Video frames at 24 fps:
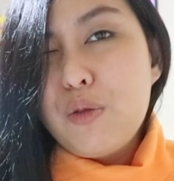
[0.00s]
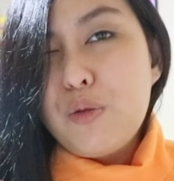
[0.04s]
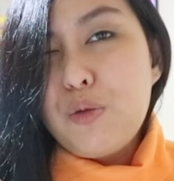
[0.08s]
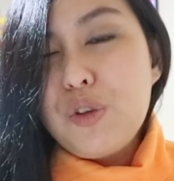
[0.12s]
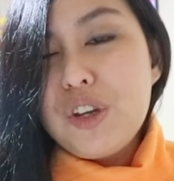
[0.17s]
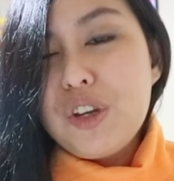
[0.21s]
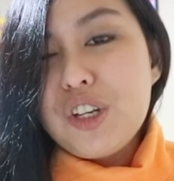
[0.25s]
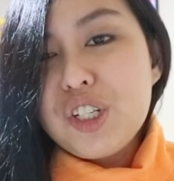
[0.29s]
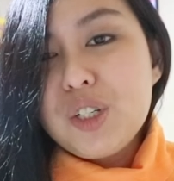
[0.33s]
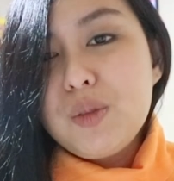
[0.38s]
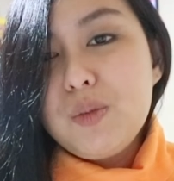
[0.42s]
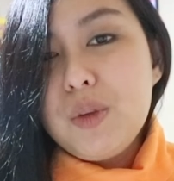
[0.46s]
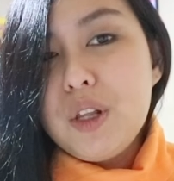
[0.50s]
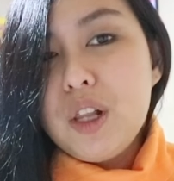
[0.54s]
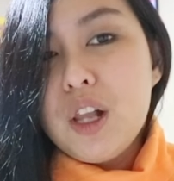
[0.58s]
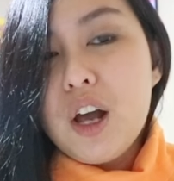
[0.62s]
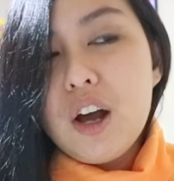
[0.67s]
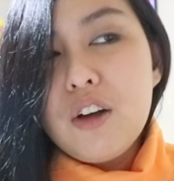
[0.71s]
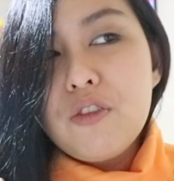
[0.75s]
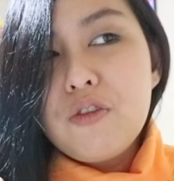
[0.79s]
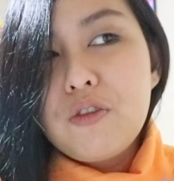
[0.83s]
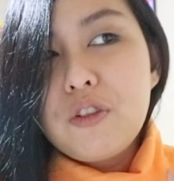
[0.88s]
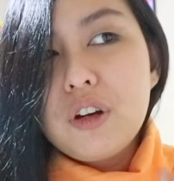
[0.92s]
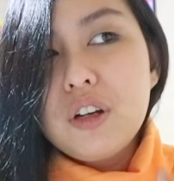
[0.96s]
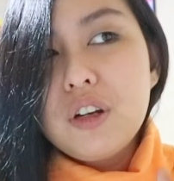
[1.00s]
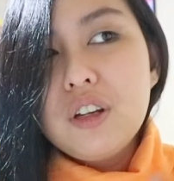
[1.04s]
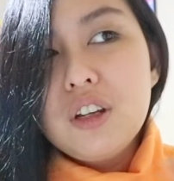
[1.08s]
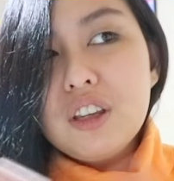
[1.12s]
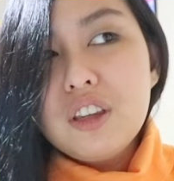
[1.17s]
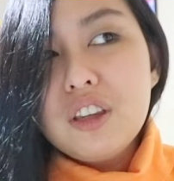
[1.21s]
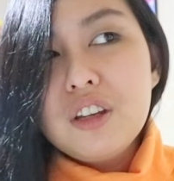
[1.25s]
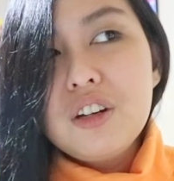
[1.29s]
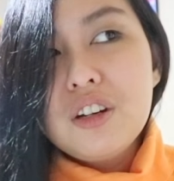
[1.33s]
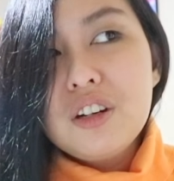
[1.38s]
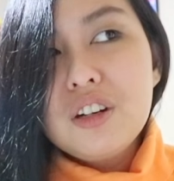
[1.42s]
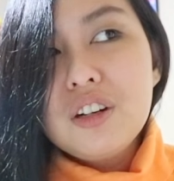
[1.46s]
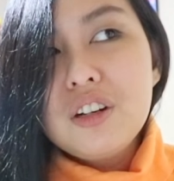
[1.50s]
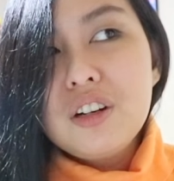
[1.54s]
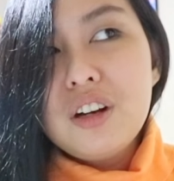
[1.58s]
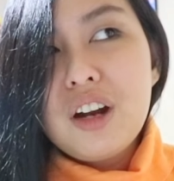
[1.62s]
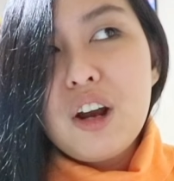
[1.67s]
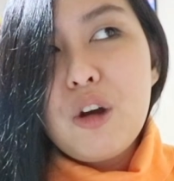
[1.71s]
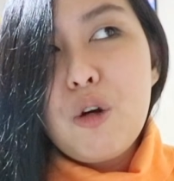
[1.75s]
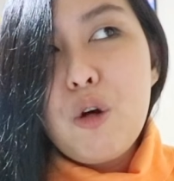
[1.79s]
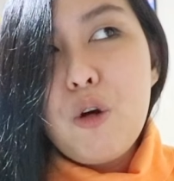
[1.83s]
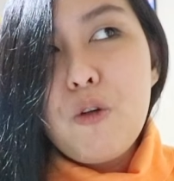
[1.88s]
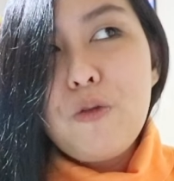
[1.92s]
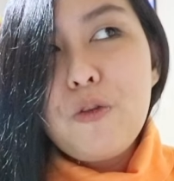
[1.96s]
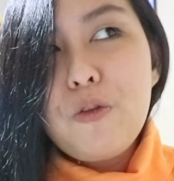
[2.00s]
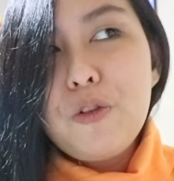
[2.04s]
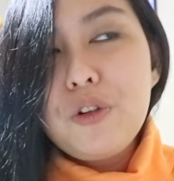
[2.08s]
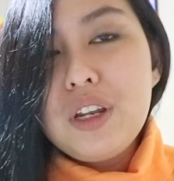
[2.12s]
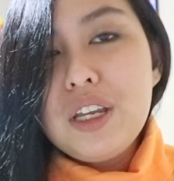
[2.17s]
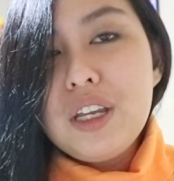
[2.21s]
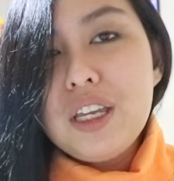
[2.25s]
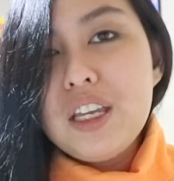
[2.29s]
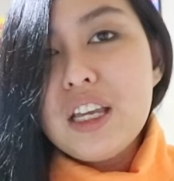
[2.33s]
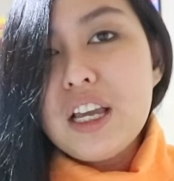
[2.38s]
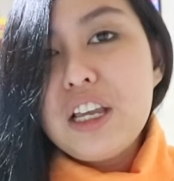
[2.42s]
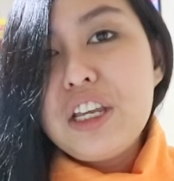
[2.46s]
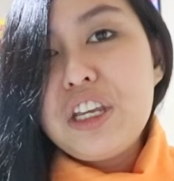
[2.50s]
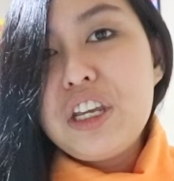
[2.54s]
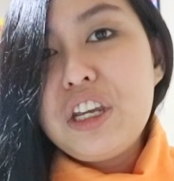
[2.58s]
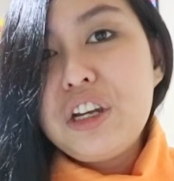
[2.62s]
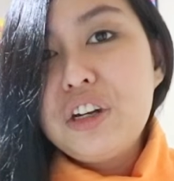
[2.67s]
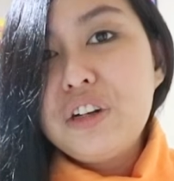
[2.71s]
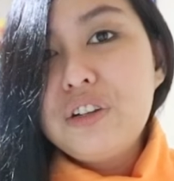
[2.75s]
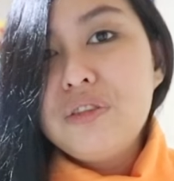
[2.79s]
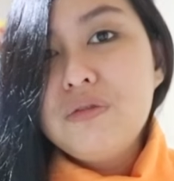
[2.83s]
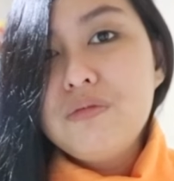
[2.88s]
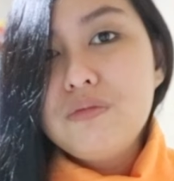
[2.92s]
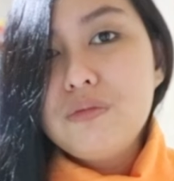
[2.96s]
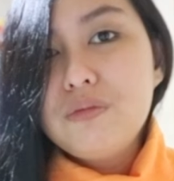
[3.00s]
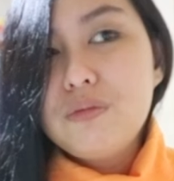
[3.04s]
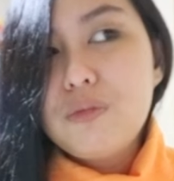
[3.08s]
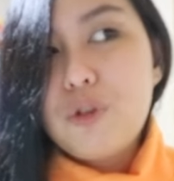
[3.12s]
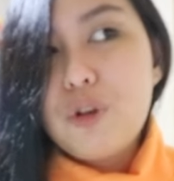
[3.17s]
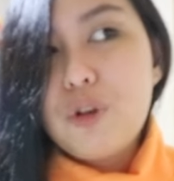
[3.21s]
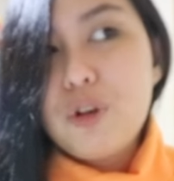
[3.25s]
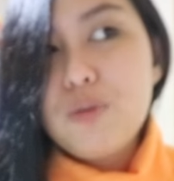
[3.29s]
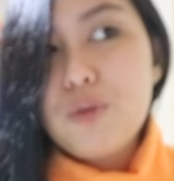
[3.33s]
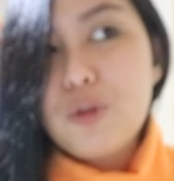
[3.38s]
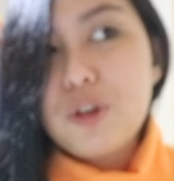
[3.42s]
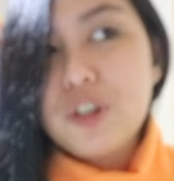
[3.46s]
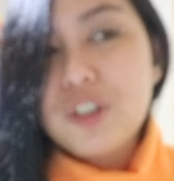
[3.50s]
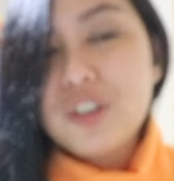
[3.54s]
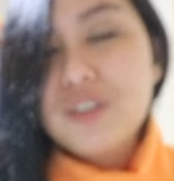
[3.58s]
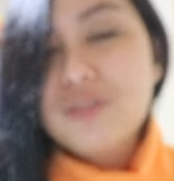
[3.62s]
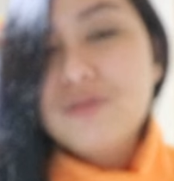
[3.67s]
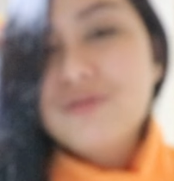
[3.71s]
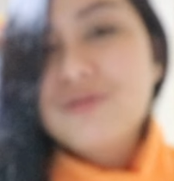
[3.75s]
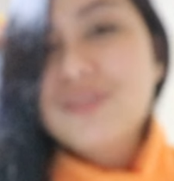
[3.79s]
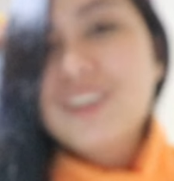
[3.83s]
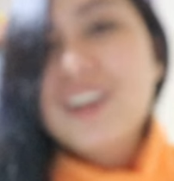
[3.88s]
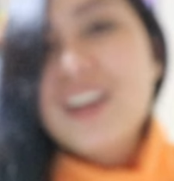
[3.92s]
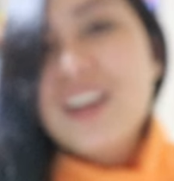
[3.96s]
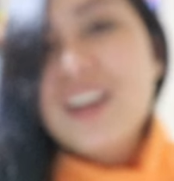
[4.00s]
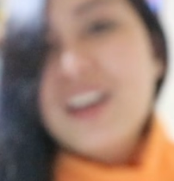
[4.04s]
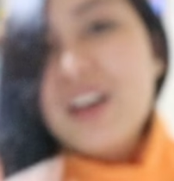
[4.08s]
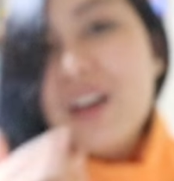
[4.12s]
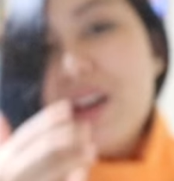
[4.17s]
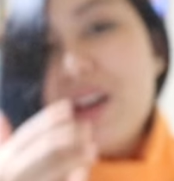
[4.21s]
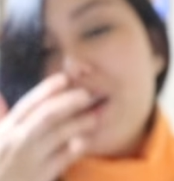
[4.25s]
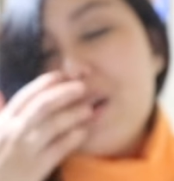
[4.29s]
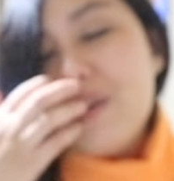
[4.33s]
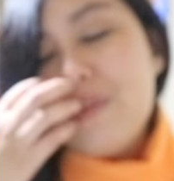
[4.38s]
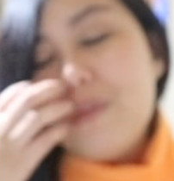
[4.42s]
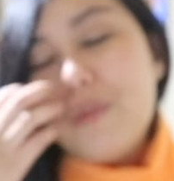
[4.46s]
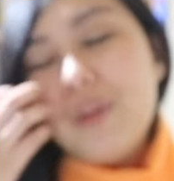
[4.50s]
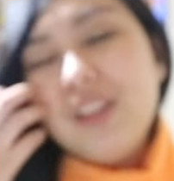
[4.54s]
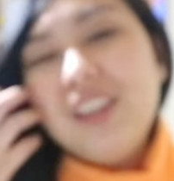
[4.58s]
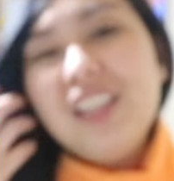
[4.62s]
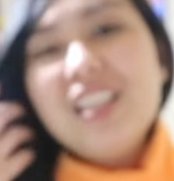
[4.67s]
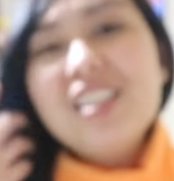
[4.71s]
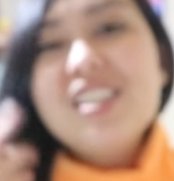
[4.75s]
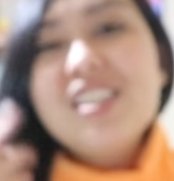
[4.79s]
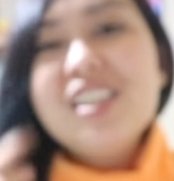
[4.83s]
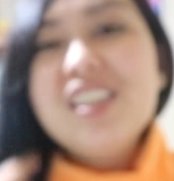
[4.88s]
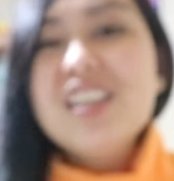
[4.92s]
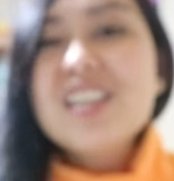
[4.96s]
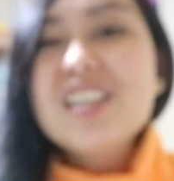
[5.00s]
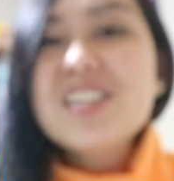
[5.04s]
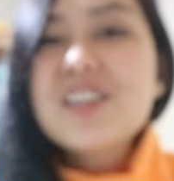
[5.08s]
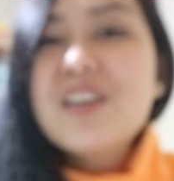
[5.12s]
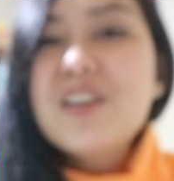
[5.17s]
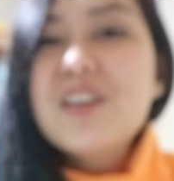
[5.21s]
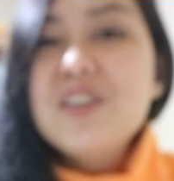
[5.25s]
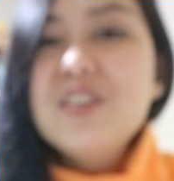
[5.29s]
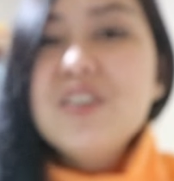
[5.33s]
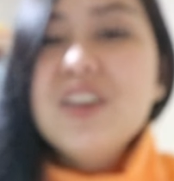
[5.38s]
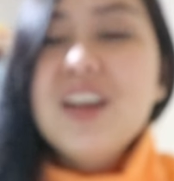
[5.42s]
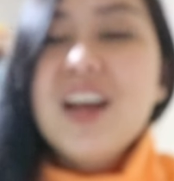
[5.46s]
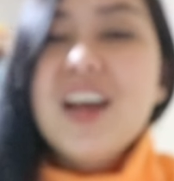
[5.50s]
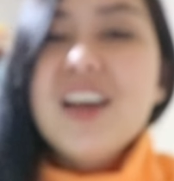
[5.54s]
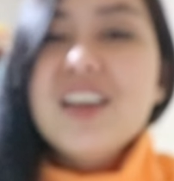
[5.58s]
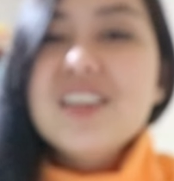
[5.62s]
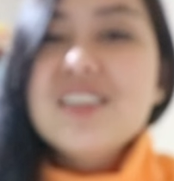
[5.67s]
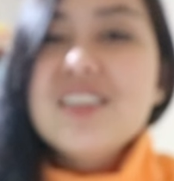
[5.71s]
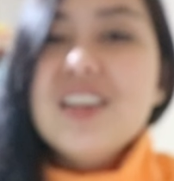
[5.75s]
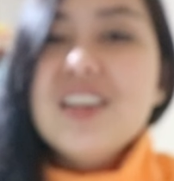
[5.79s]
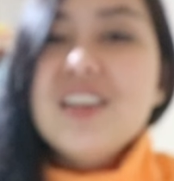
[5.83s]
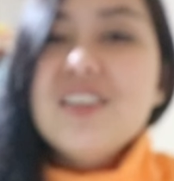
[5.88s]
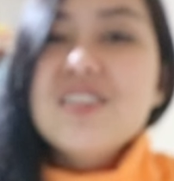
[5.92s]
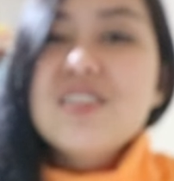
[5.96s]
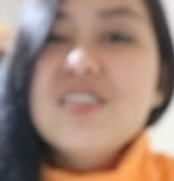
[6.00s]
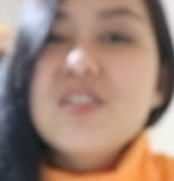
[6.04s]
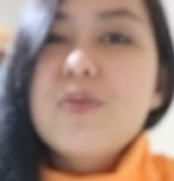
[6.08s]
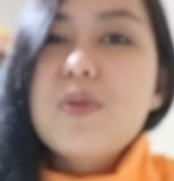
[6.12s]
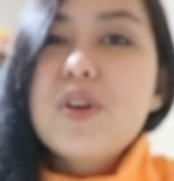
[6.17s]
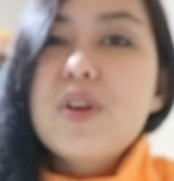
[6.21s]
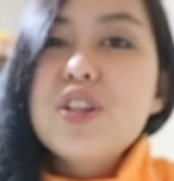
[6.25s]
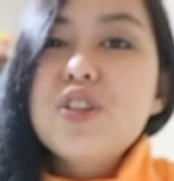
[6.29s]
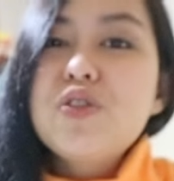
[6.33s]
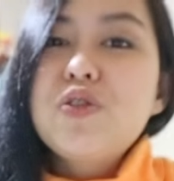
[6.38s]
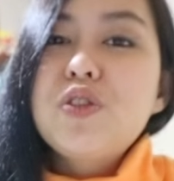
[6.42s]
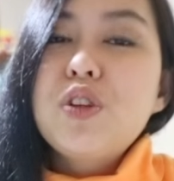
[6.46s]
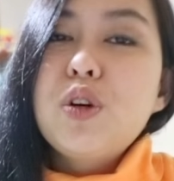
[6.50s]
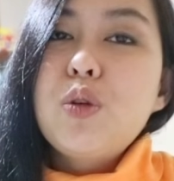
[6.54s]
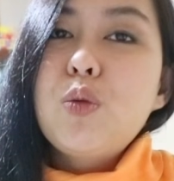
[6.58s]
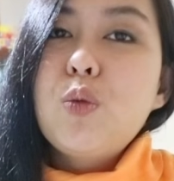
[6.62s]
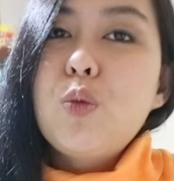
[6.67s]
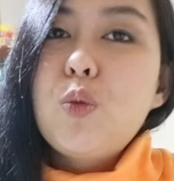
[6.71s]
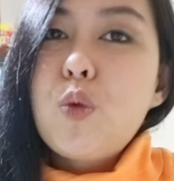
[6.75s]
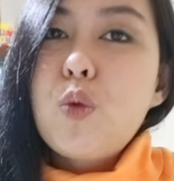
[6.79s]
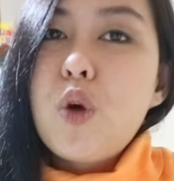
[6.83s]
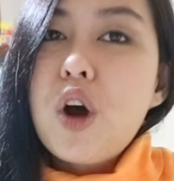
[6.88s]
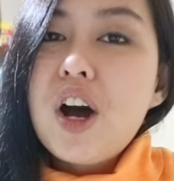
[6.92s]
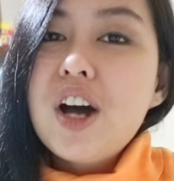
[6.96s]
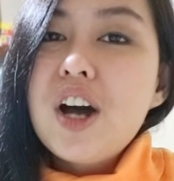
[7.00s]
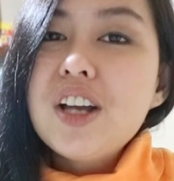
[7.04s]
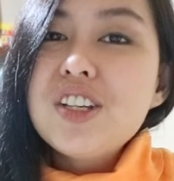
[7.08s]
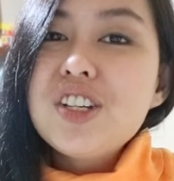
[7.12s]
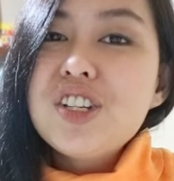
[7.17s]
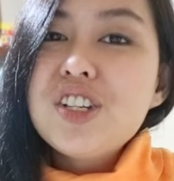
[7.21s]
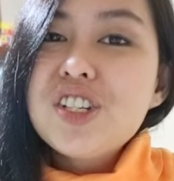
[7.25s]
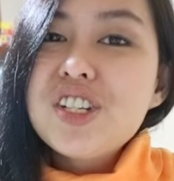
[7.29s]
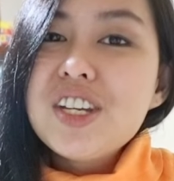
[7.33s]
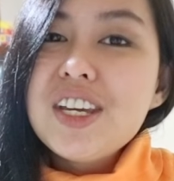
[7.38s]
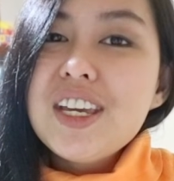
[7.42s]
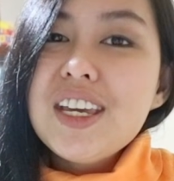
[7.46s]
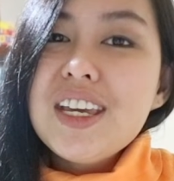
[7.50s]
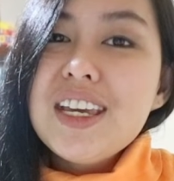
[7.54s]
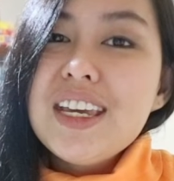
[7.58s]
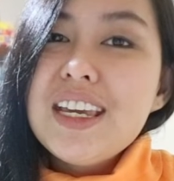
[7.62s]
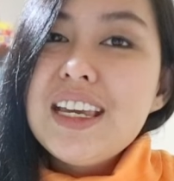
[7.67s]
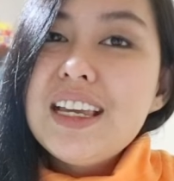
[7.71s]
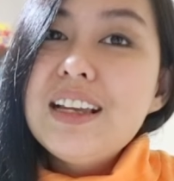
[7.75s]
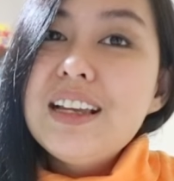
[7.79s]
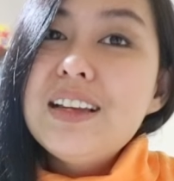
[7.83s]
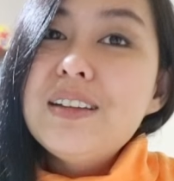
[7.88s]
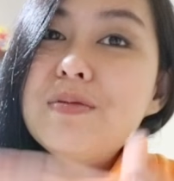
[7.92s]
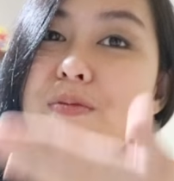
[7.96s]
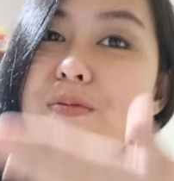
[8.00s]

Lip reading: wish me luck for another, hopefully, a year or more. But that's it. That's all, you guys. Thank you so much for watching.